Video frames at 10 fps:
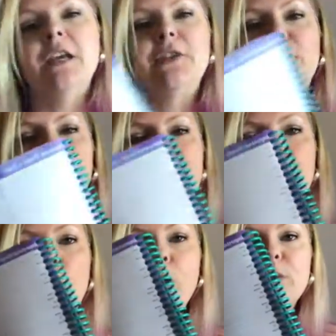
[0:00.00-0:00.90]
You've got
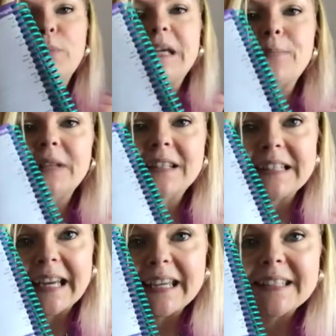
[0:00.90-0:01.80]
important people and
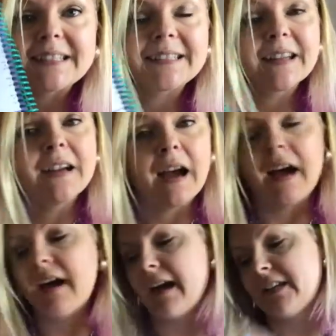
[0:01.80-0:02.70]
dates,
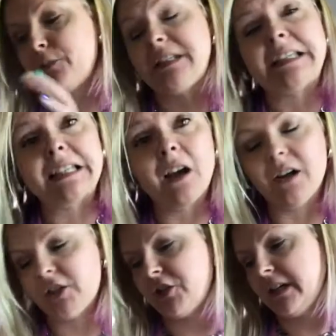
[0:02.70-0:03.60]
as we did
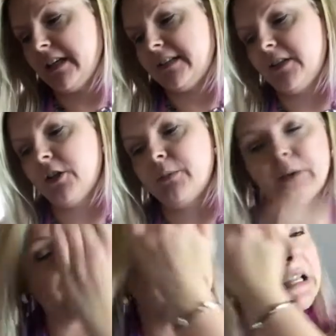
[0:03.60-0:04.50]
last year, so you can
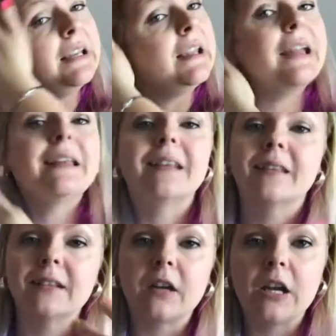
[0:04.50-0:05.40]
put in anything
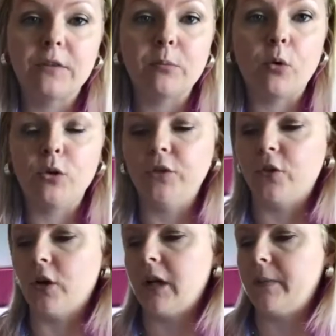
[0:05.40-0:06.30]
that's kind of important that you've
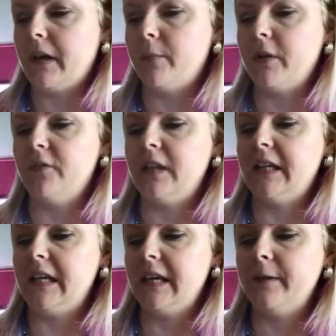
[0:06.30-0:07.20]
got coming up over the
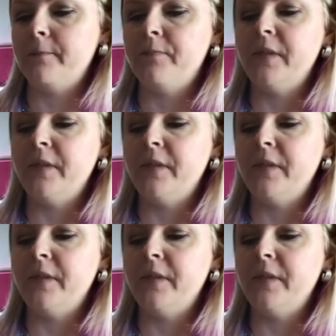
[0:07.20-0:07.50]
year.